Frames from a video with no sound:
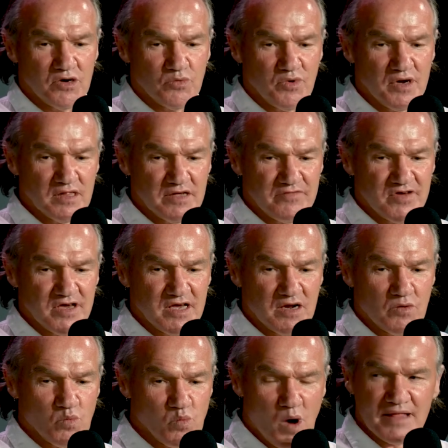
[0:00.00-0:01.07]
We're living in a
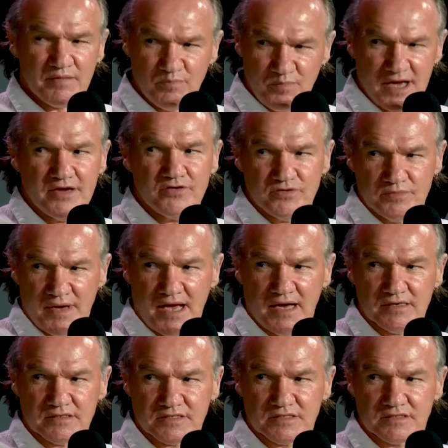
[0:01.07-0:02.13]
one-bedroom
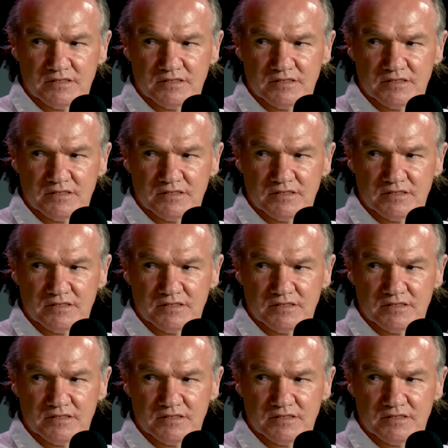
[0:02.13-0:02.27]
house.